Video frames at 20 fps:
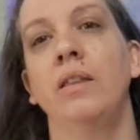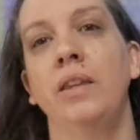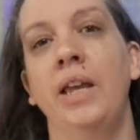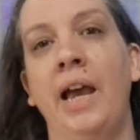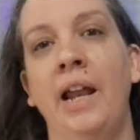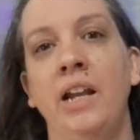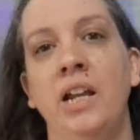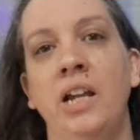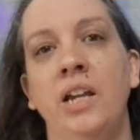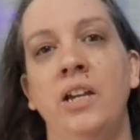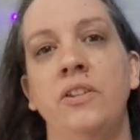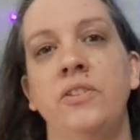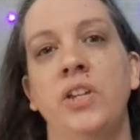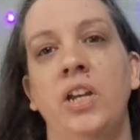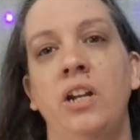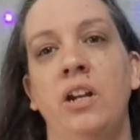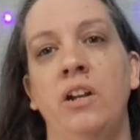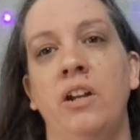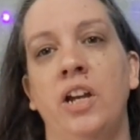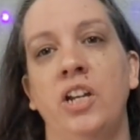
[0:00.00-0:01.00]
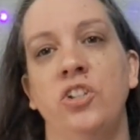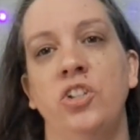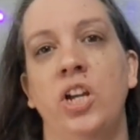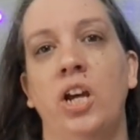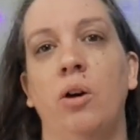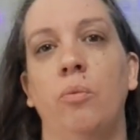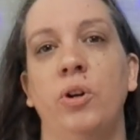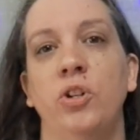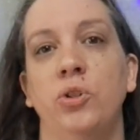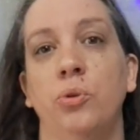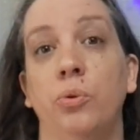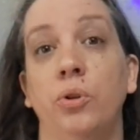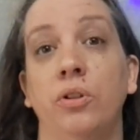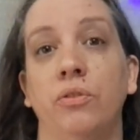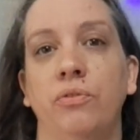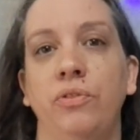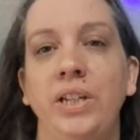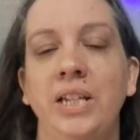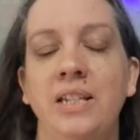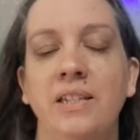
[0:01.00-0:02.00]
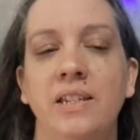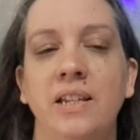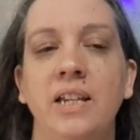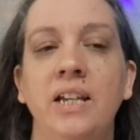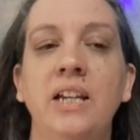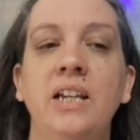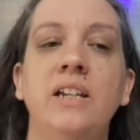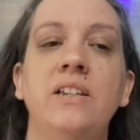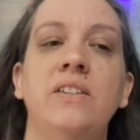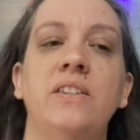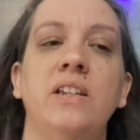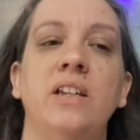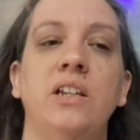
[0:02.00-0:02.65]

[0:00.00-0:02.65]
is, in a nutshell, what Tour de Fleece is.